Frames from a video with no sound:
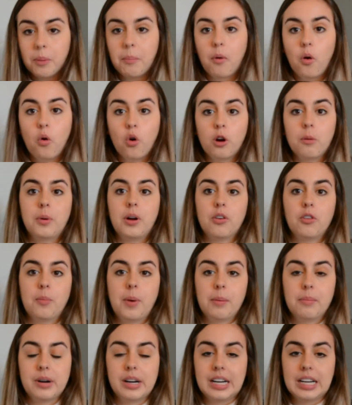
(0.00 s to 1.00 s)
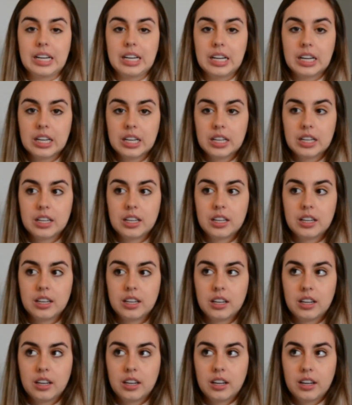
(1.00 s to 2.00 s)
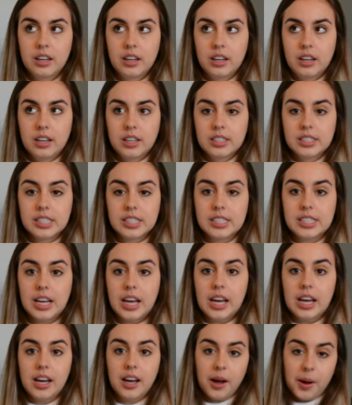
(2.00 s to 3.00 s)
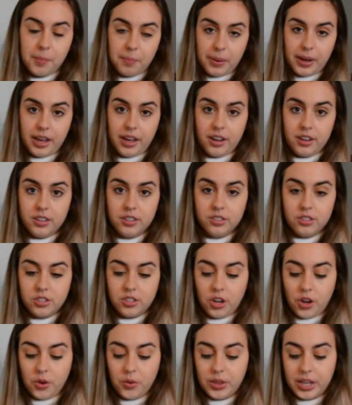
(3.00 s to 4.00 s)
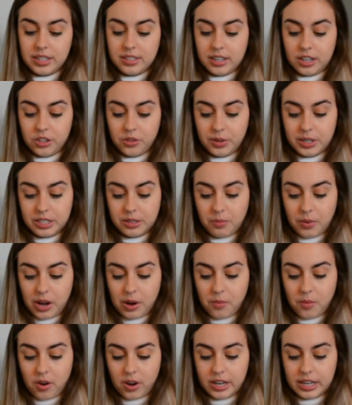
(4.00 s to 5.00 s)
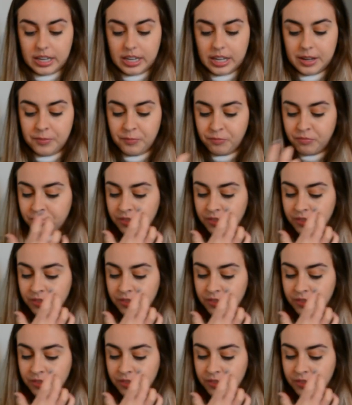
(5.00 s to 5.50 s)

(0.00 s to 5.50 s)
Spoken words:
I'm horrible at remembering to take a pill, so that's another reason why I wanted it.